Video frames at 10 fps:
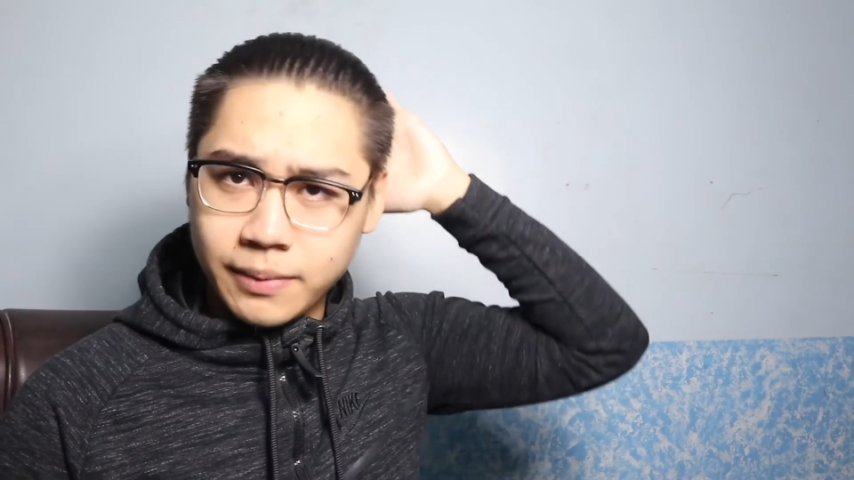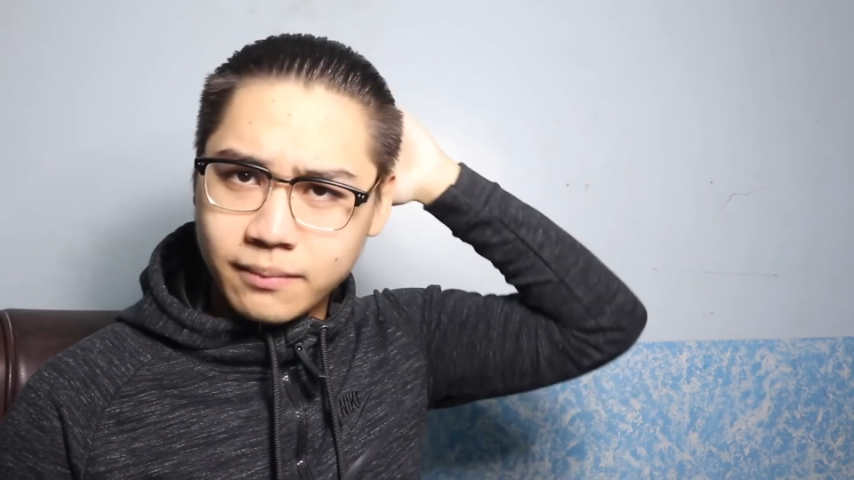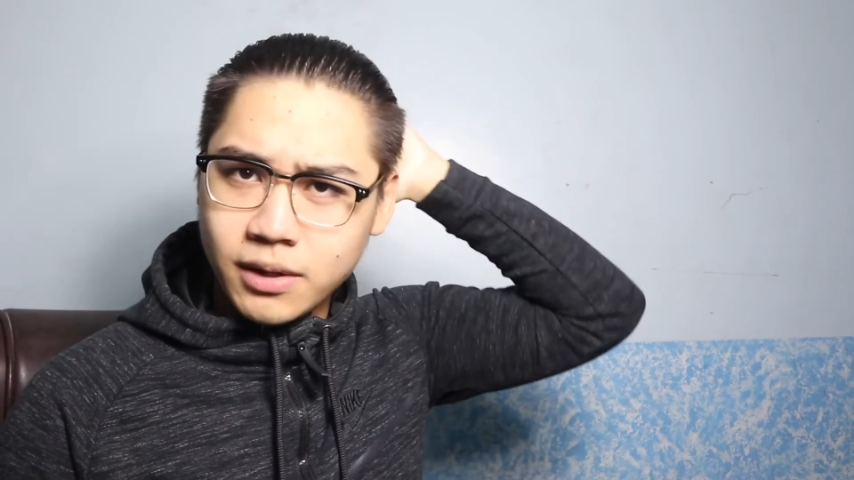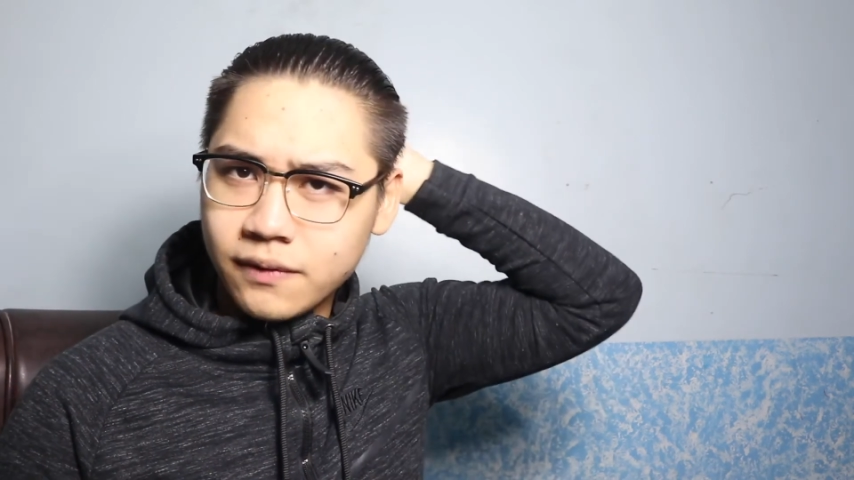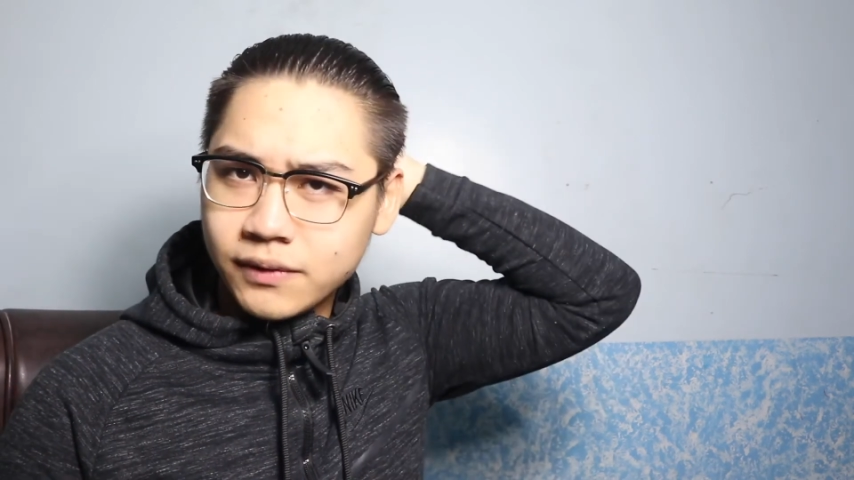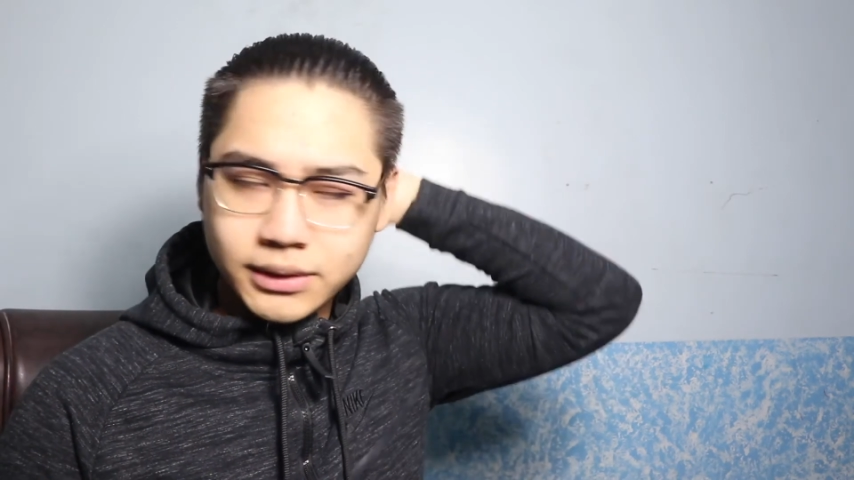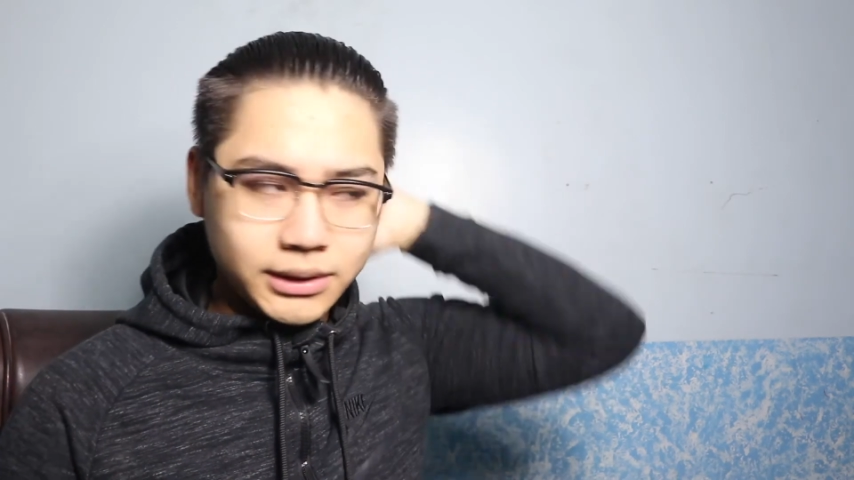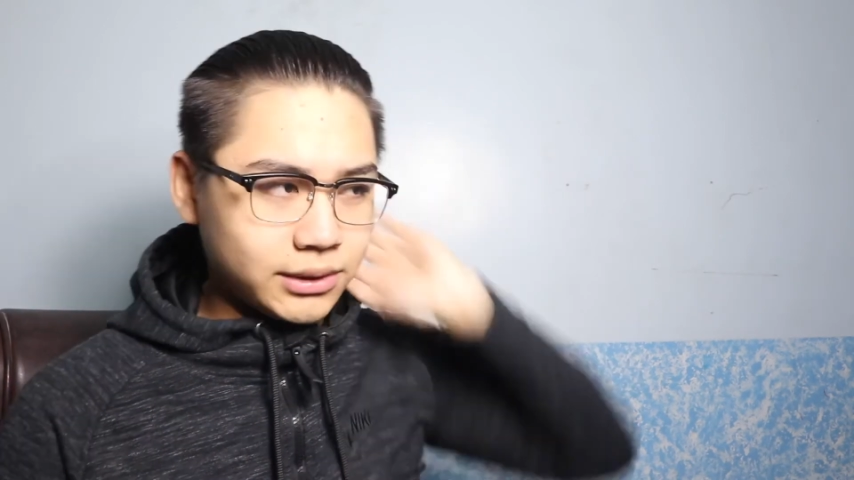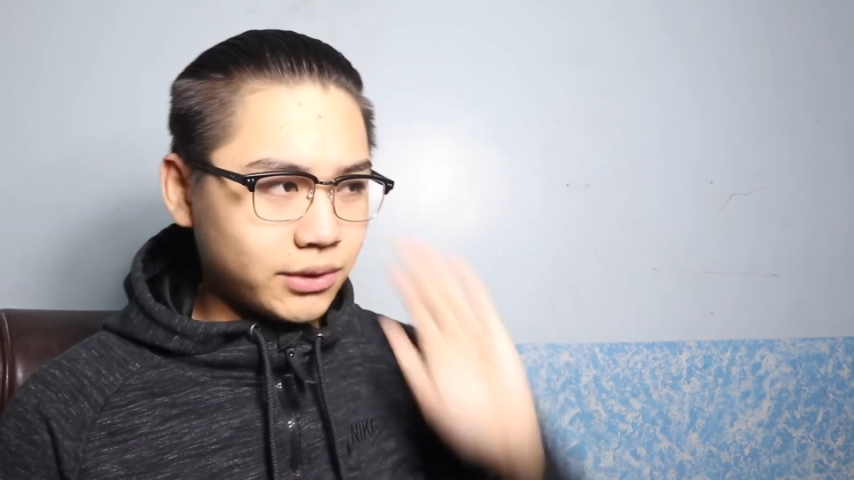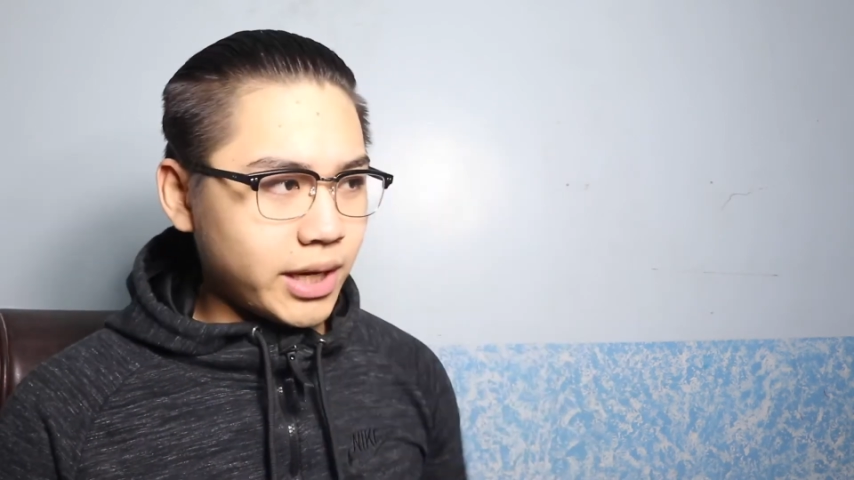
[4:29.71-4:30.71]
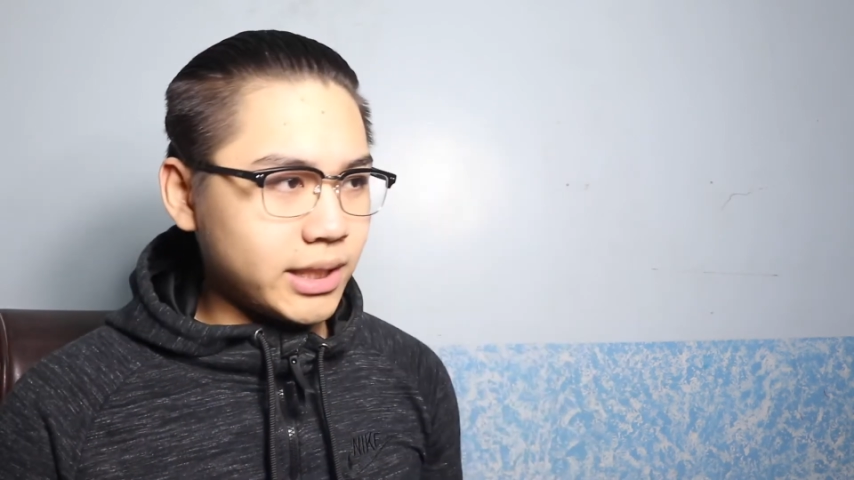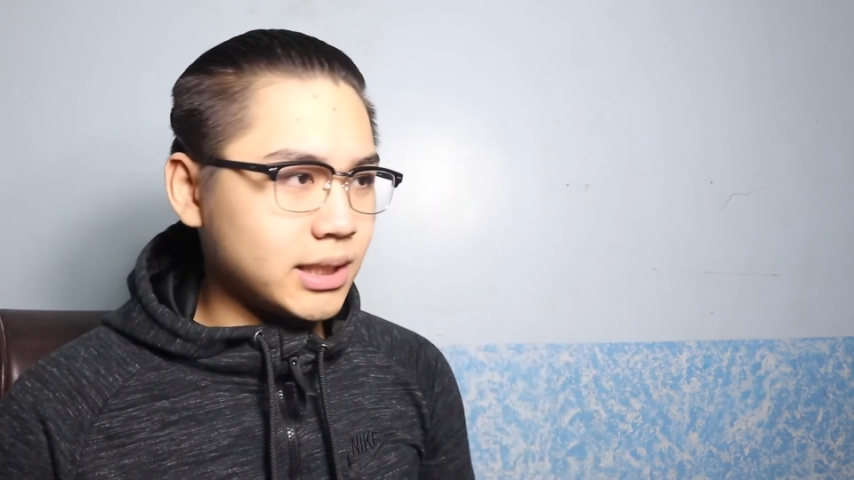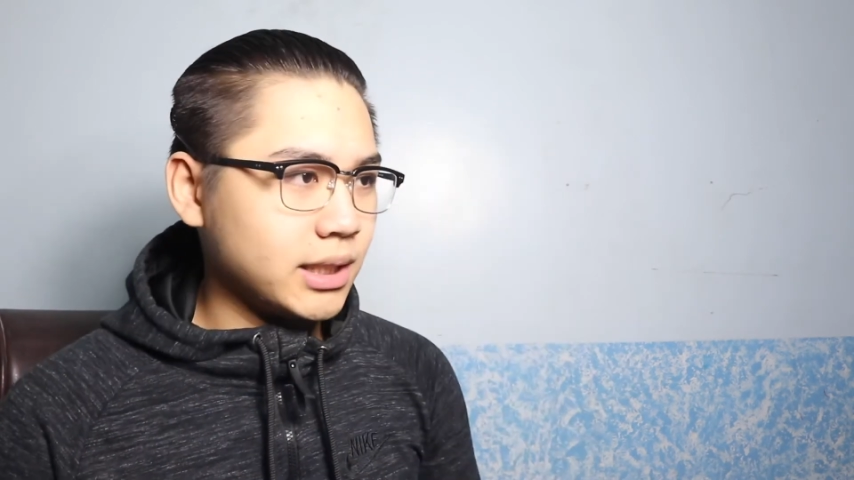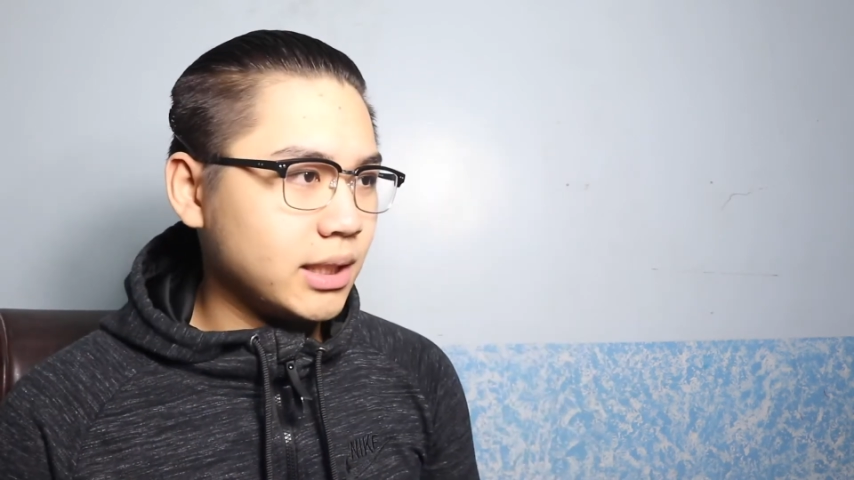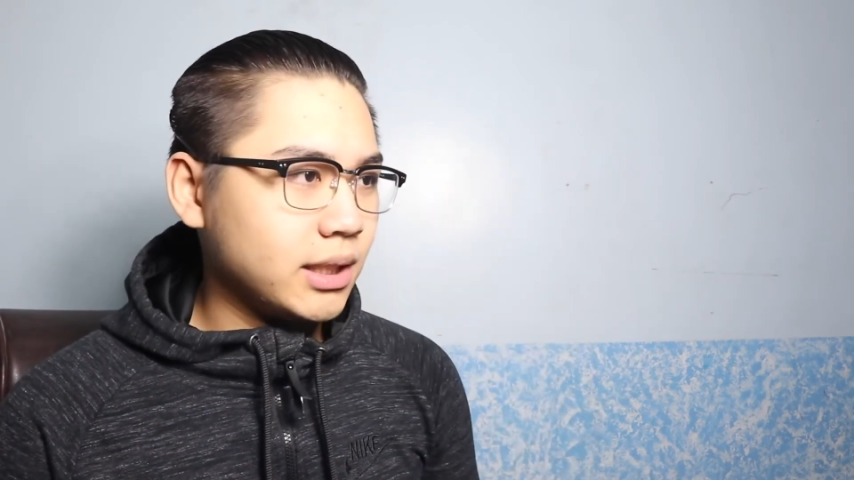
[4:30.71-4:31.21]
Big Marvel, still
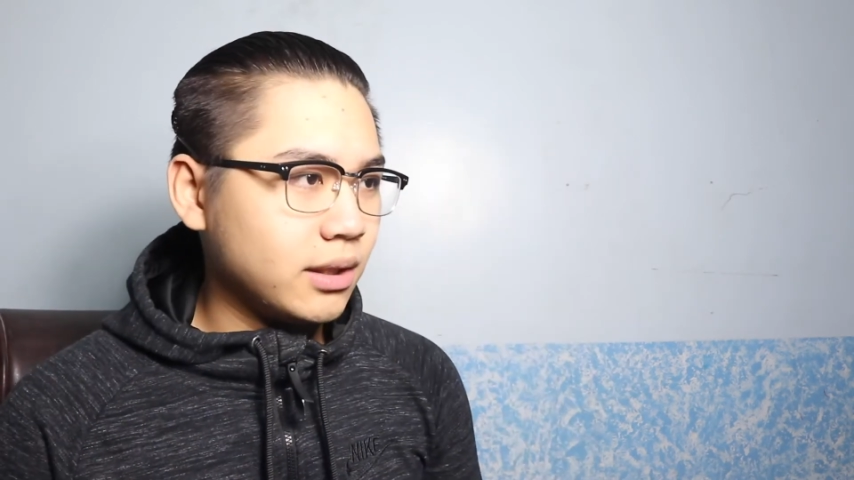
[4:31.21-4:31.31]
great.